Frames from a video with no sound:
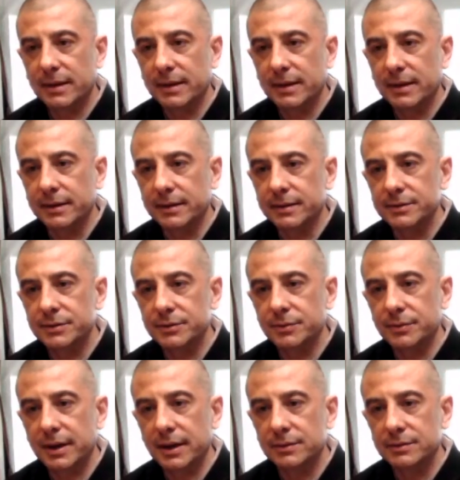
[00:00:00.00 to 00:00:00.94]
And in
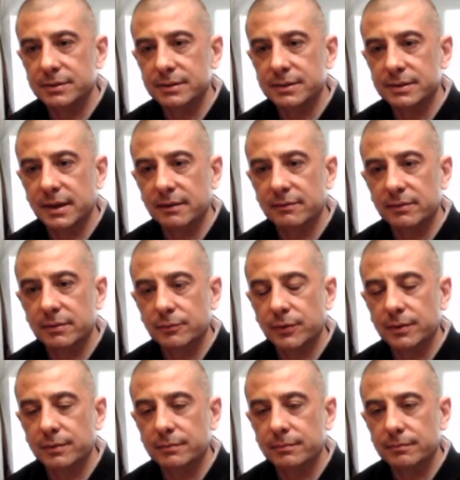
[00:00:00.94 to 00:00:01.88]
2007,
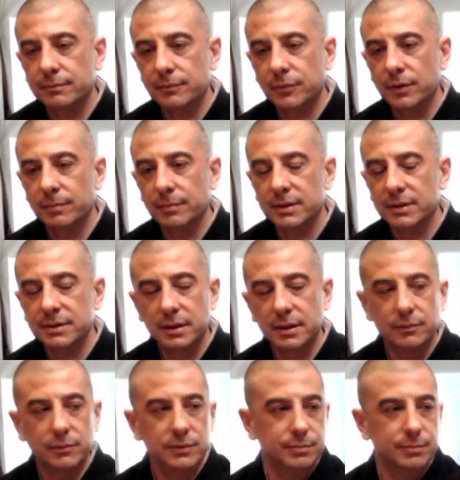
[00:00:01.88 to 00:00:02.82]
when my
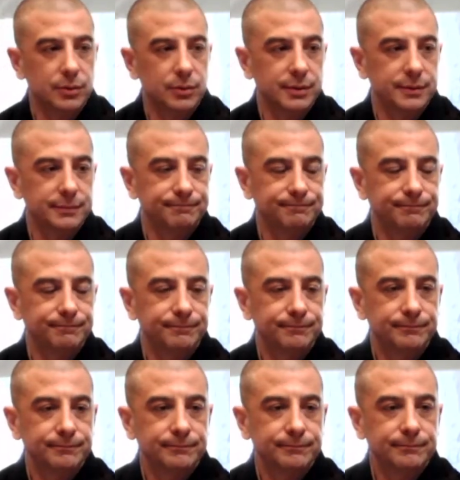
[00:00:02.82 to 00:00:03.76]
son was born,
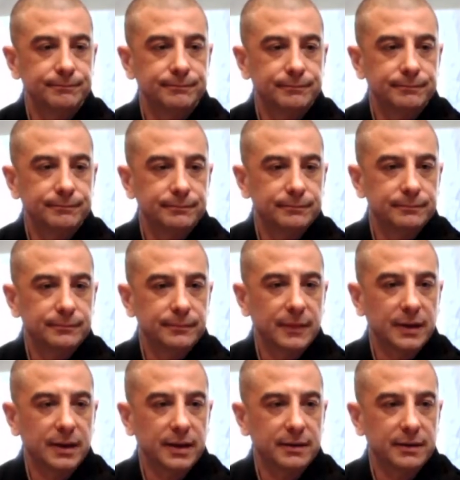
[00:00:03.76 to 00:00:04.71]

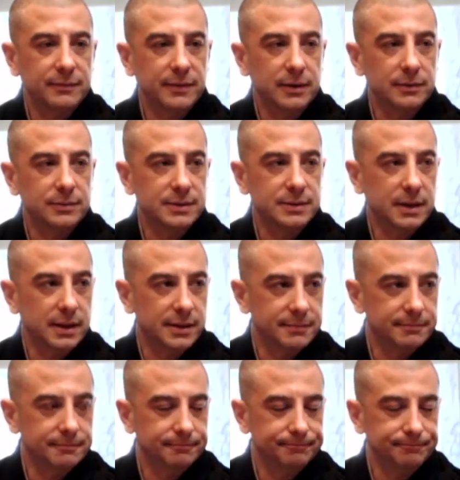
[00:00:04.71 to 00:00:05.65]
I found Zen.
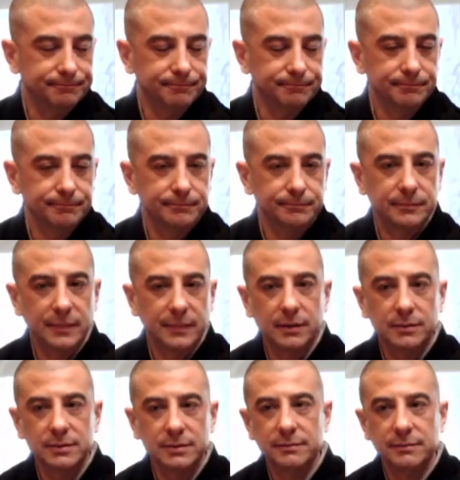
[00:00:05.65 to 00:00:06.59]
I
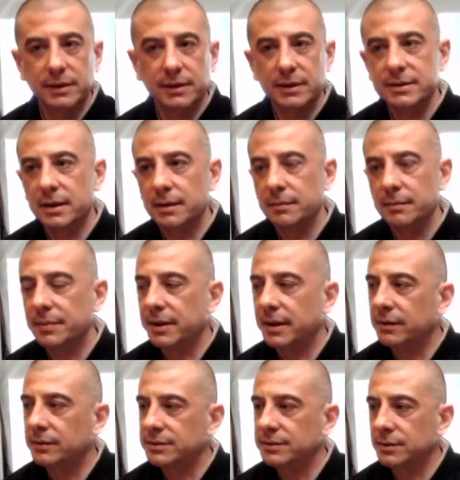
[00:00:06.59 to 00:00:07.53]
was living in Tempe,
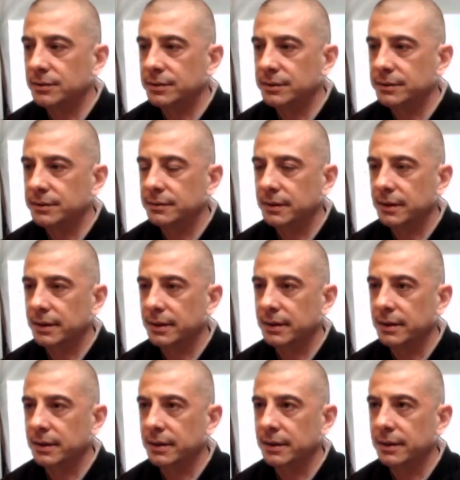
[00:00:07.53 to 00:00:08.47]
Arizona, and
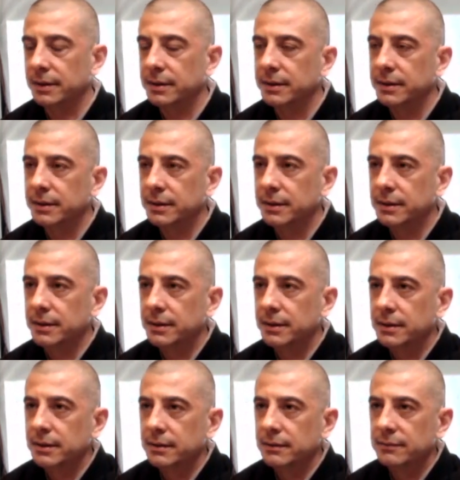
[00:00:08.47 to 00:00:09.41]

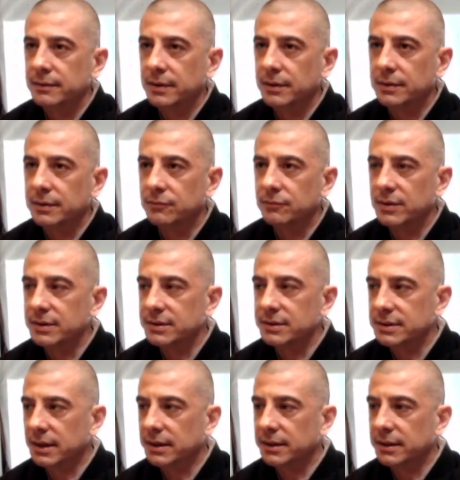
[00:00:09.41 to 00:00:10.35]
under a
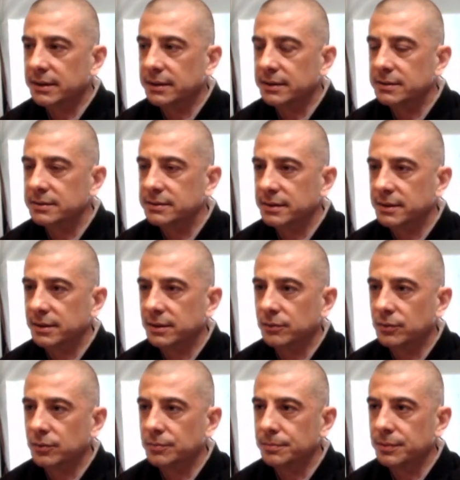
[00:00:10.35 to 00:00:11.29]
Rinzai sitting
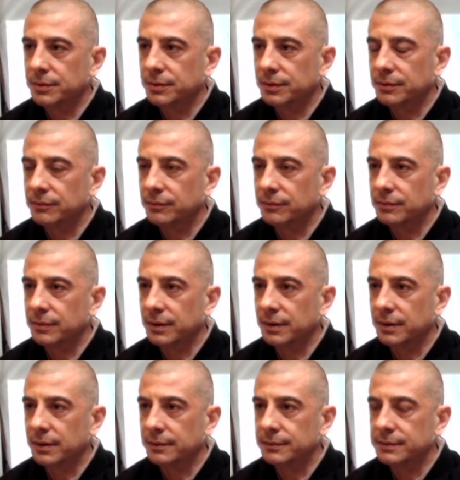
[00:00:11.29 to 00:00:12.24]
group or
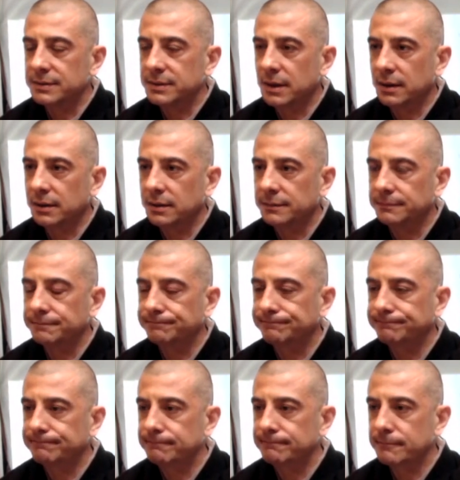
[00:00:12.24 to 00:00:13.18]
Sangha
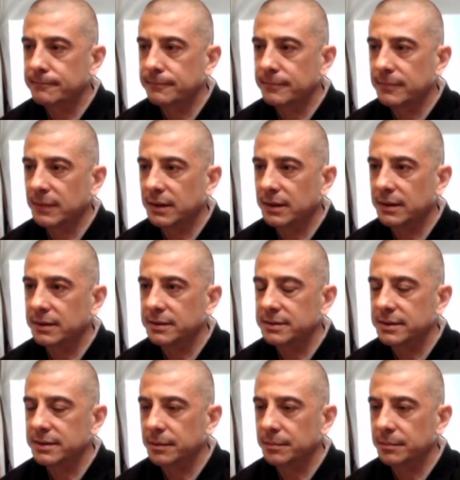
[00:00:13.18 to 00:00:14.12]
in
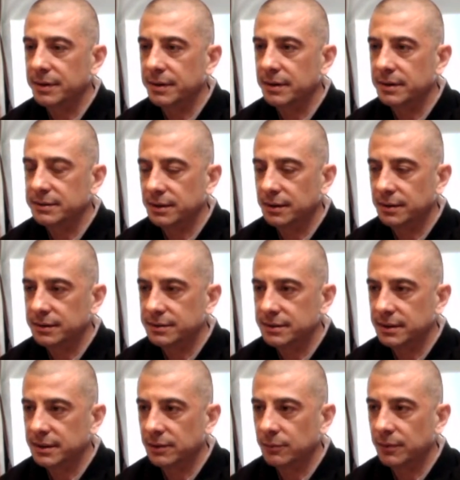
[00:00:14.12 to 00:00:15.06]
Tempe, I started
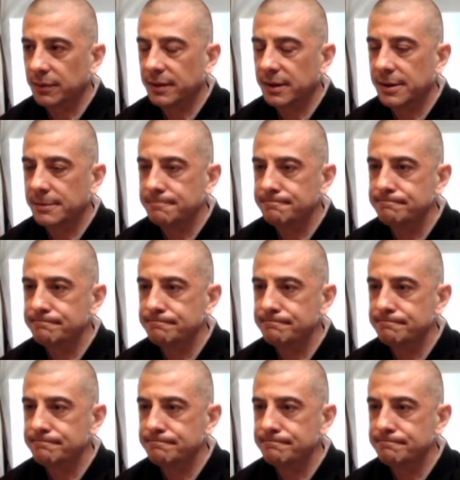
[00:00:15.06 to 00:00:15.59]
sitting with them.